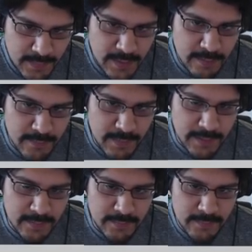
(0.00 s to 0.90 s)
and our
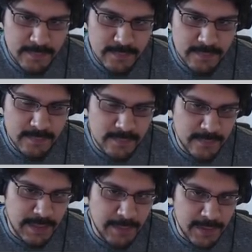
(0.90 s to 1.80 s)
bottom,
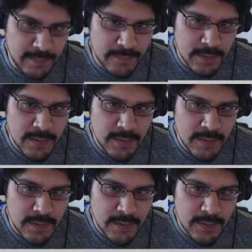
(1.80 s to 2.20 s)
flat bottom.